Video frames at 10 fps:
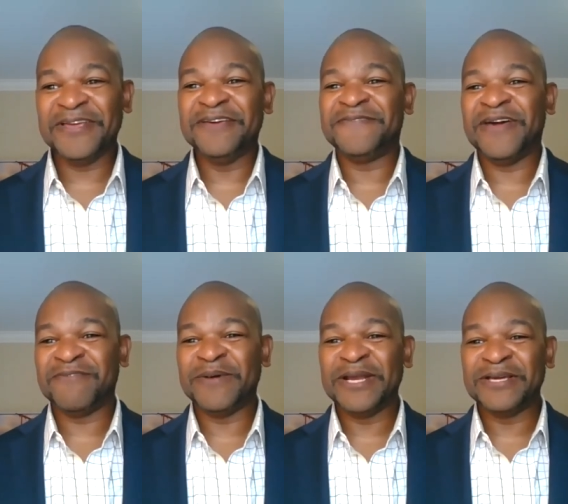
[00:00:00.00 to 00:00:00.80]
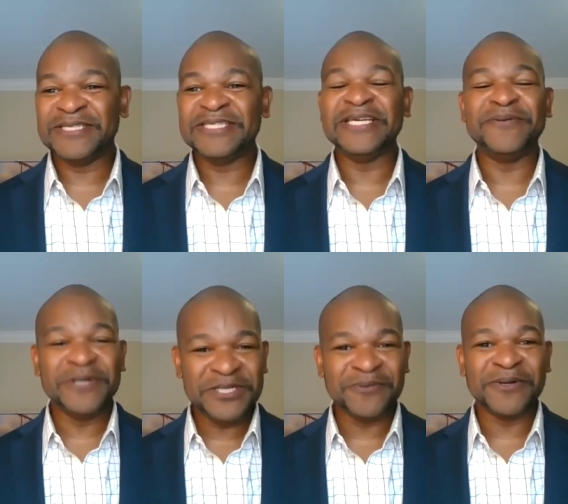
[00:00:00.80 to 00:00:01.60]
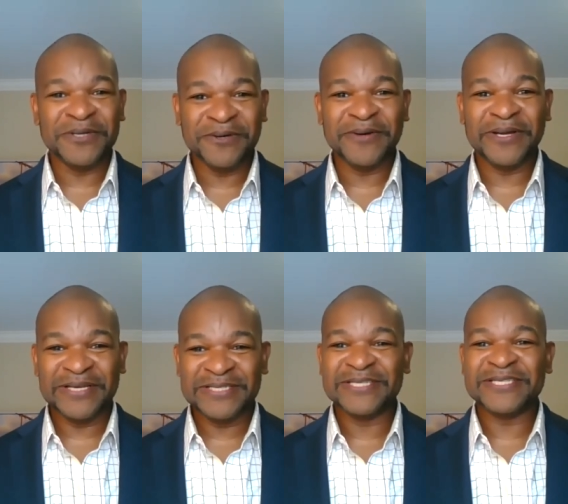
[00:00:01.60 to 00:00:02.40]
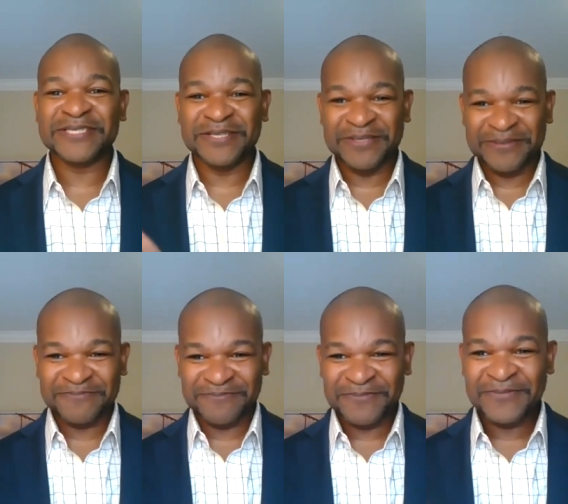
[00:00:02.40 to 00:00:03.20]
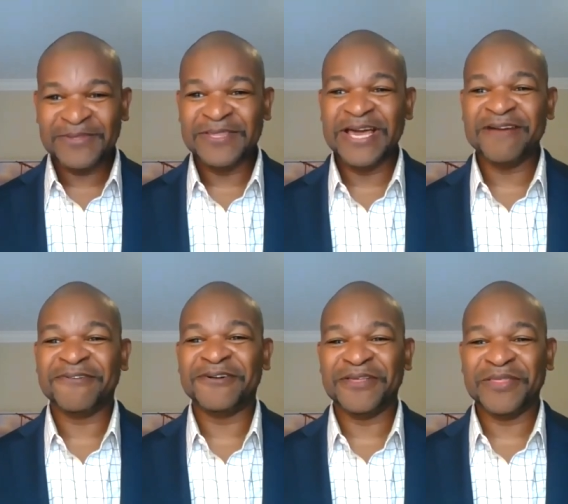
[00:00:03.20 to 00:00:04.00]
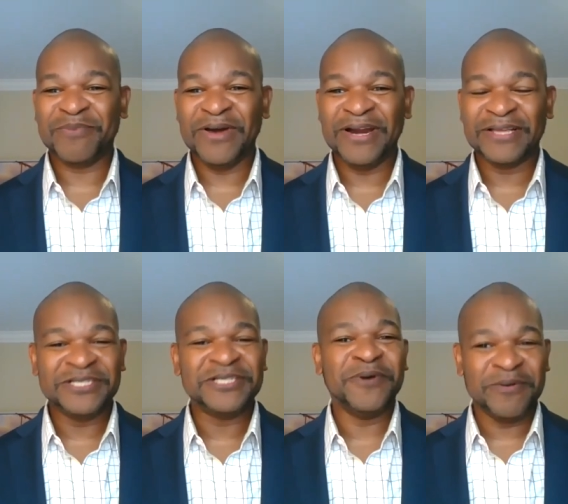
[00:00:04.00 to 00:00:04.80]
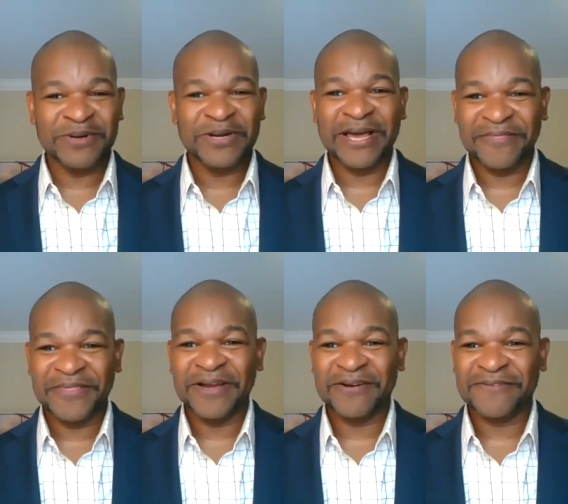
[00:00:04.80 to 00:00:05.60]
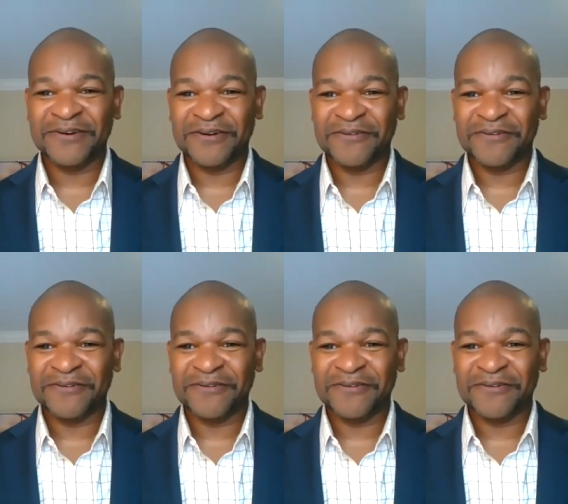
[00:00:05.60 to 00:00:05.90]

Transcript: if everybody could see what you were doing, is this the the effort and the product that you want to put out there for?